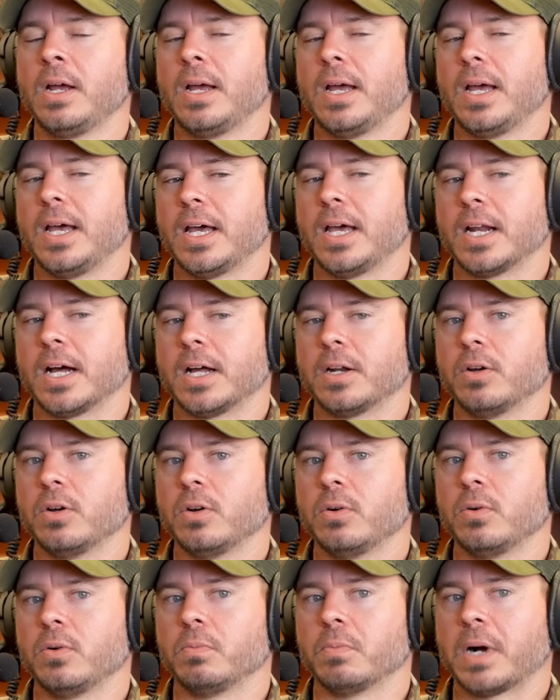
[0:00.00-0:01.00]
And I
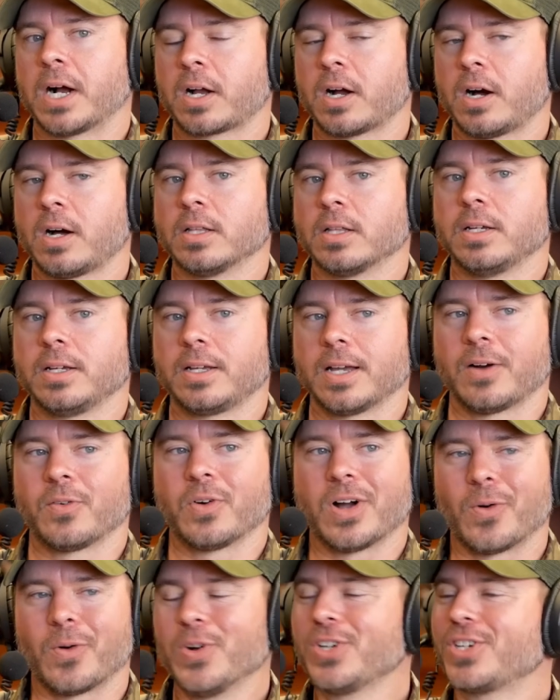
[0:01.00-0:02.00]
know my colleague, I
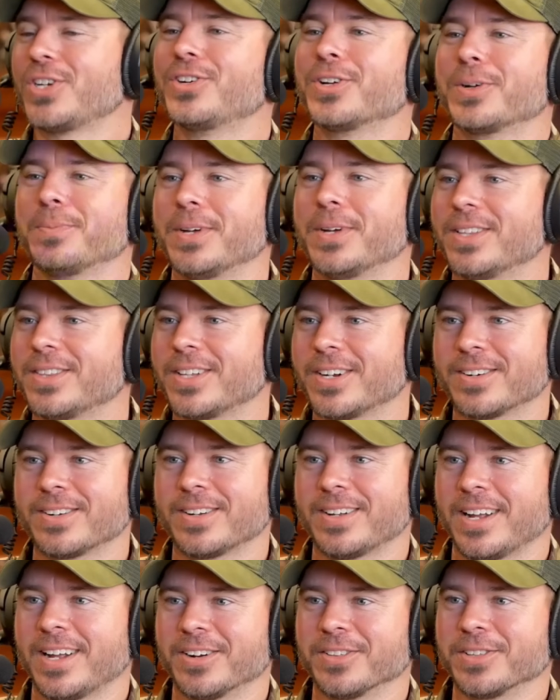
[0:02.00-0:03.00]
wish he could have been
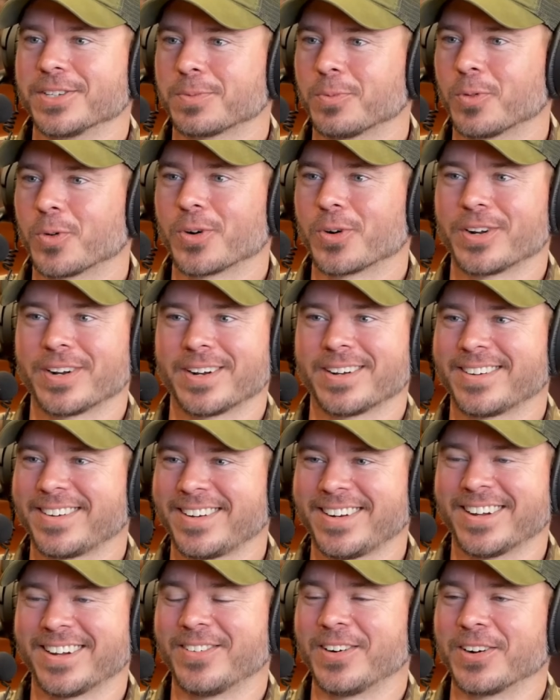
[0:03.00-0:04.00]
here this morning. You
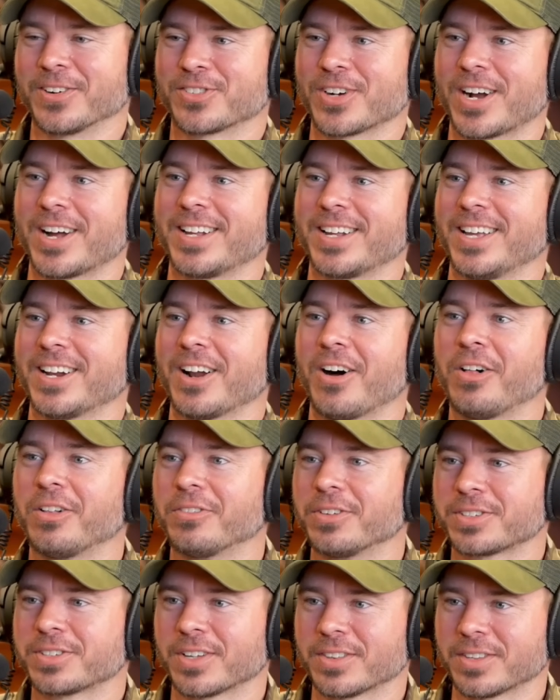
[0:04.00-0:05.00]
know, we were trying to get all of
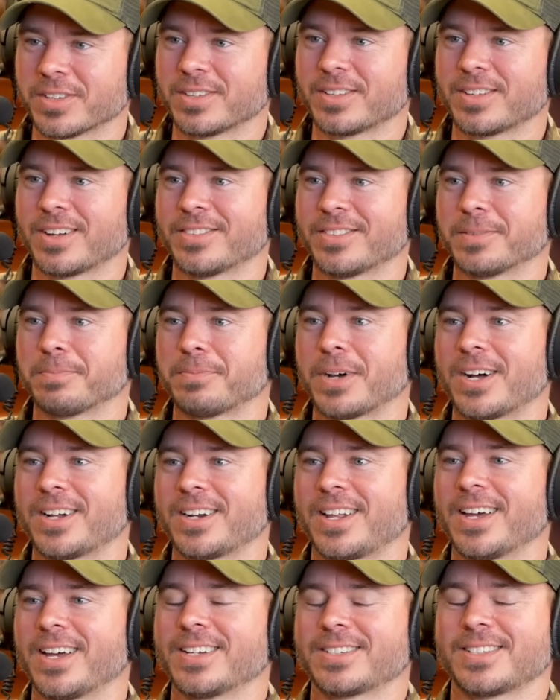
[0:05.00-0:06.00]
us on the
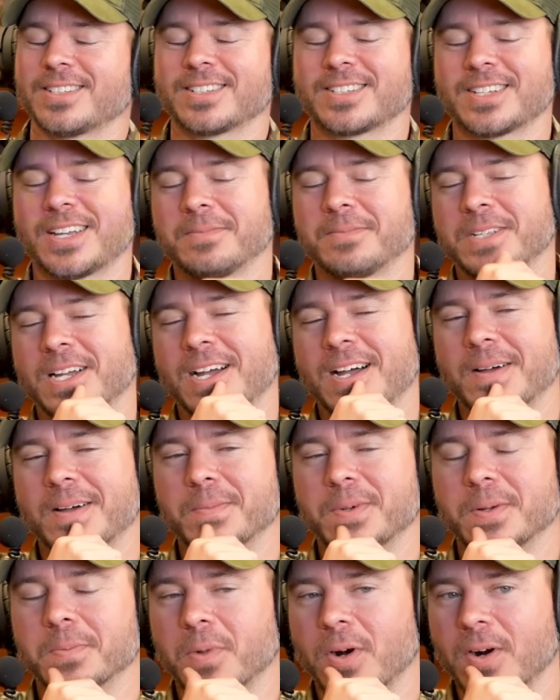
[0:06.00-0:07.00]
podcast at the same time, but
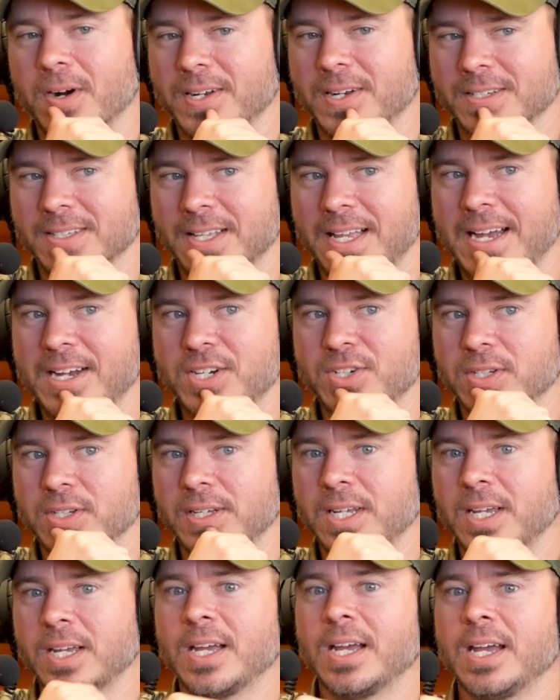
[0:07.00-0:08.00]
Marcus Lashley,
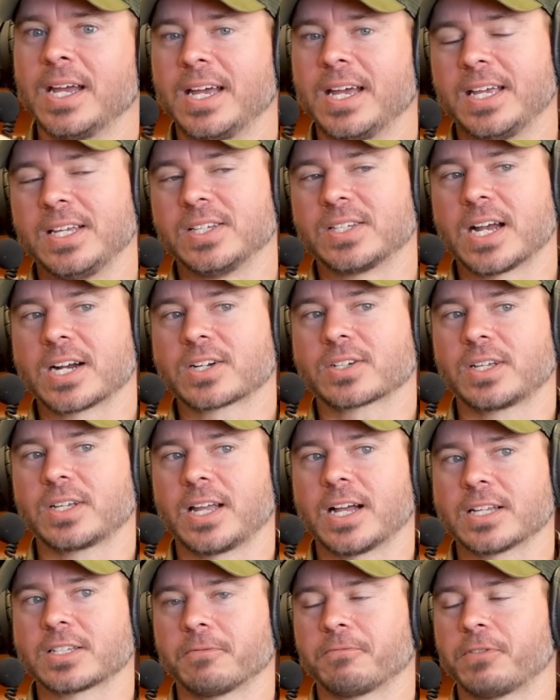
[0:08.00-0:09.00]
he's actually got
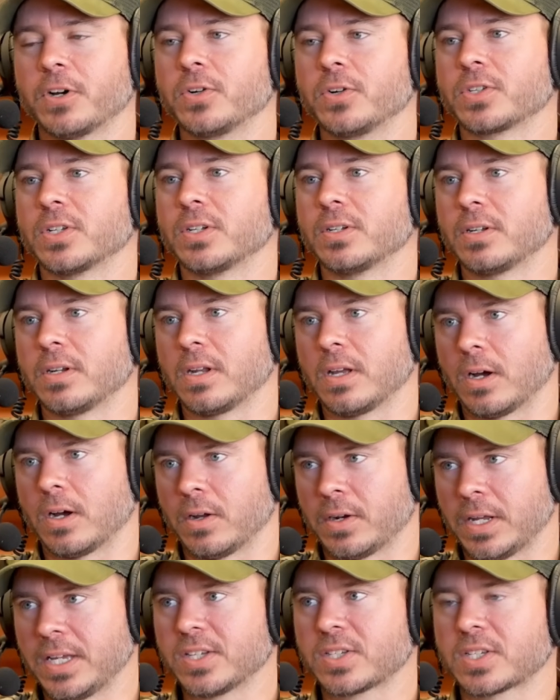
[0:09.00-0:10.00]
some folks on
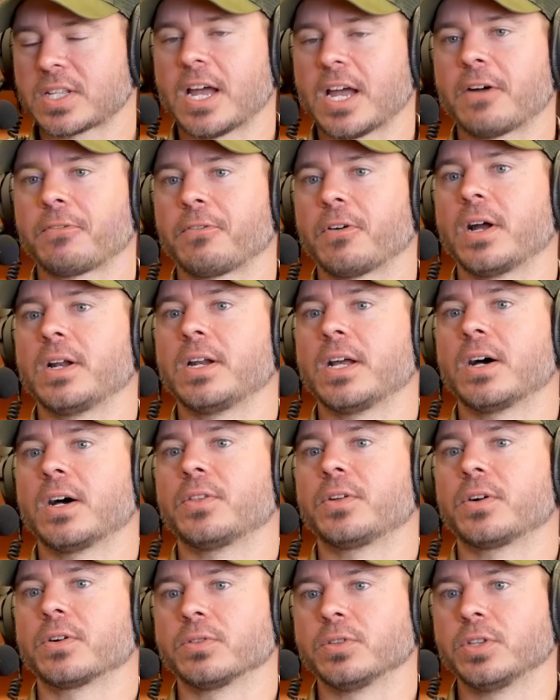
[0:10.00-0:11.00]
his staff right now that
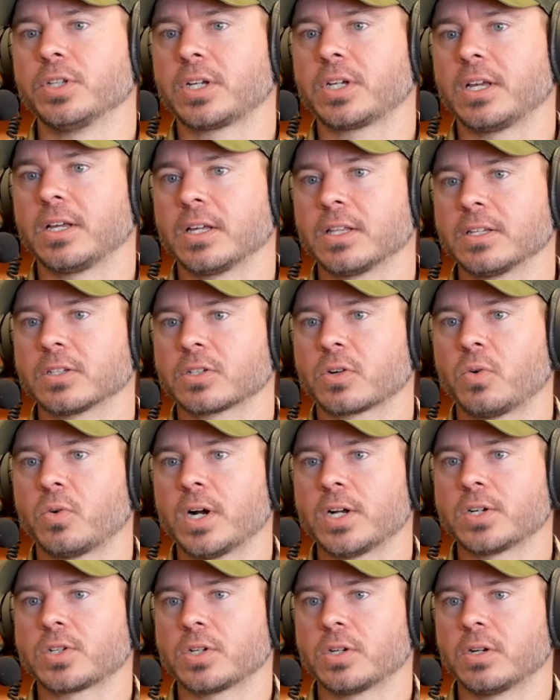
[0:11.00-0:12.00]
are looking at this
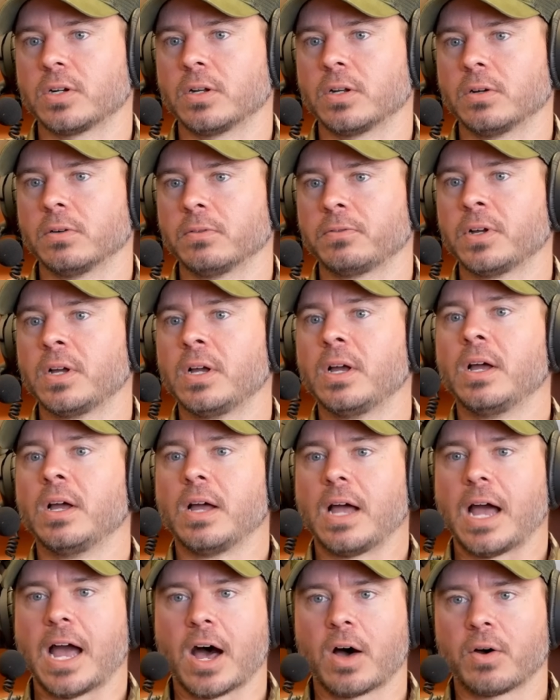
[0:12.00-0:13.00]
question of
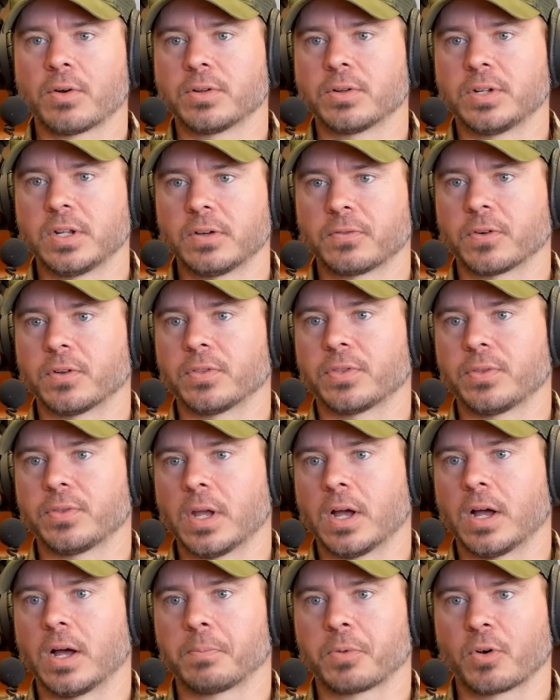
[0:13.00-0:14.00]
how do different
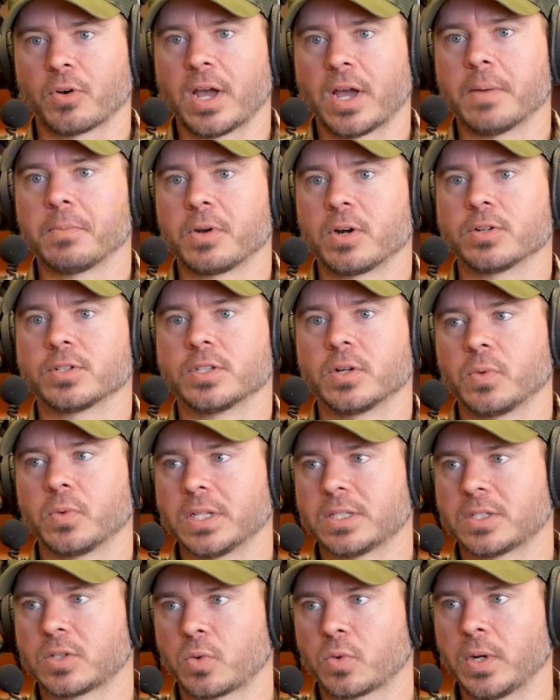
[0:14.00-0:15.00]
parameters that we
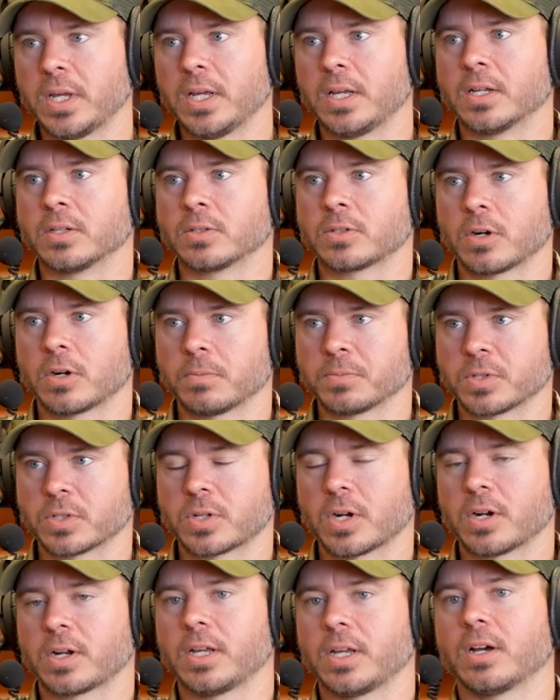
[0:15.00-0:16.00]
tweak in terms of
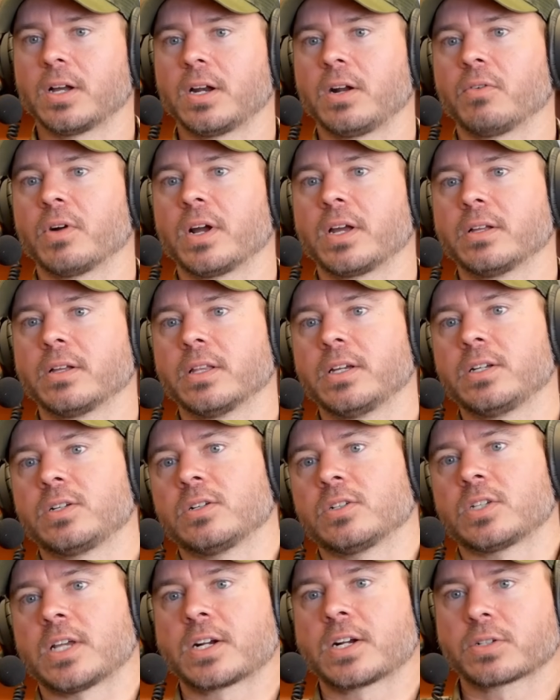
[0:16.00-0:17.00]
turkey hunting regulations
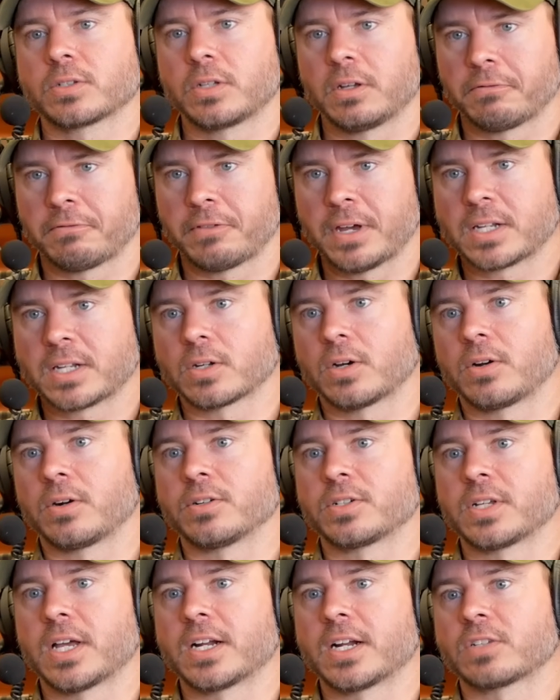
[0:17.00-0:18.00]
actually affect hunter
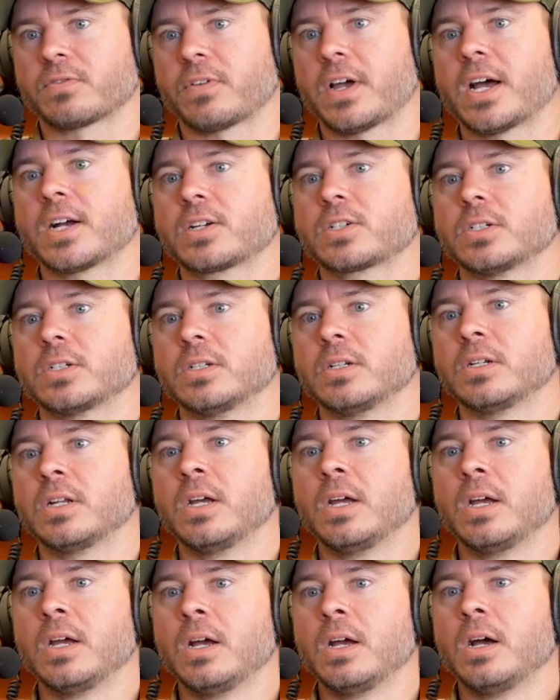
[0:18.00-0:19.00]
satisfaction.
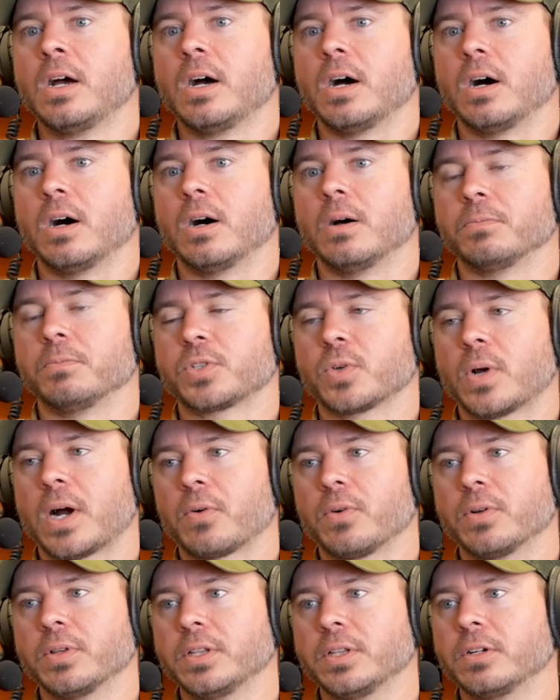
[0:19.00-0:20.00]
So I
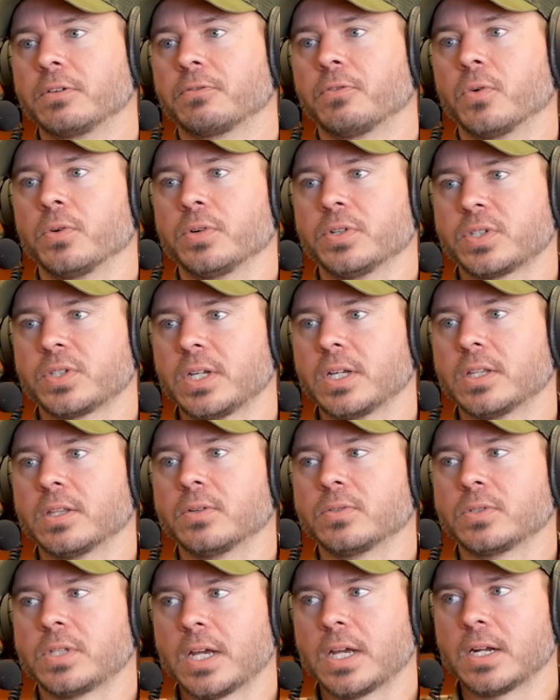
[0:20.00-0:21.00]
really look forward to seeing those
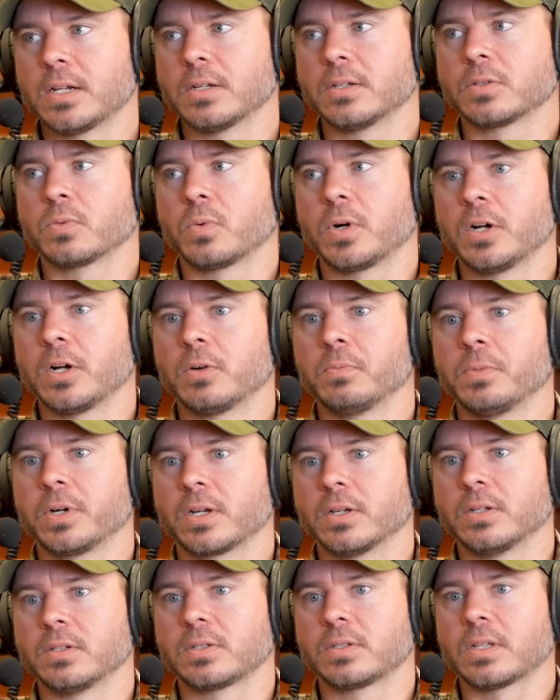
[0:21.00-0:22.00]
data as well,
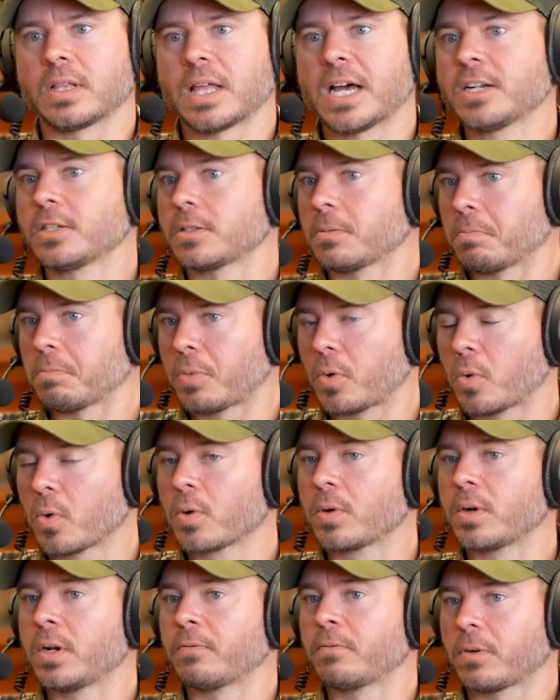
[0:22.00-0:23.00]
because that is
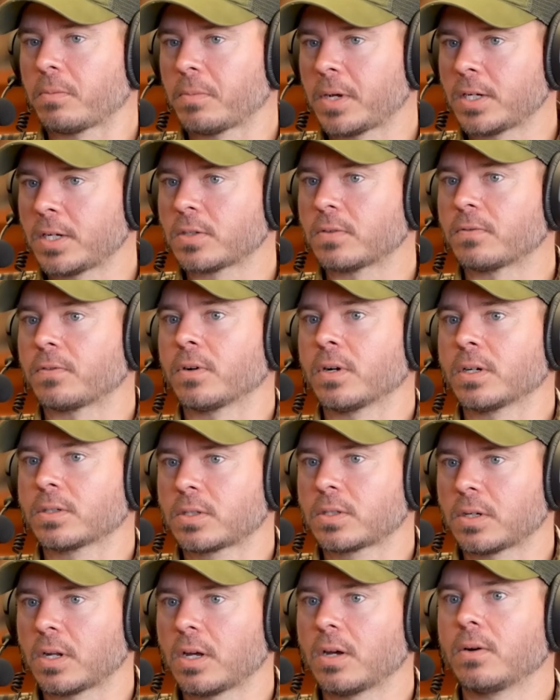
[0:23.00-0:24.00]
important information for us to
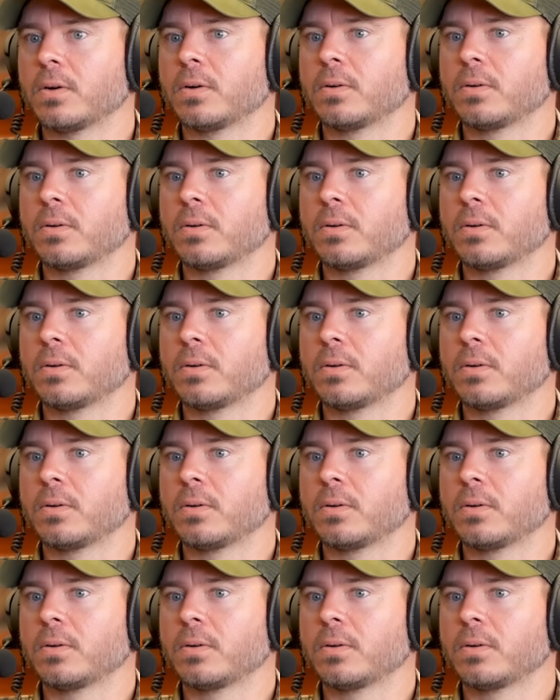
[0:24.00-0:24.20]
know.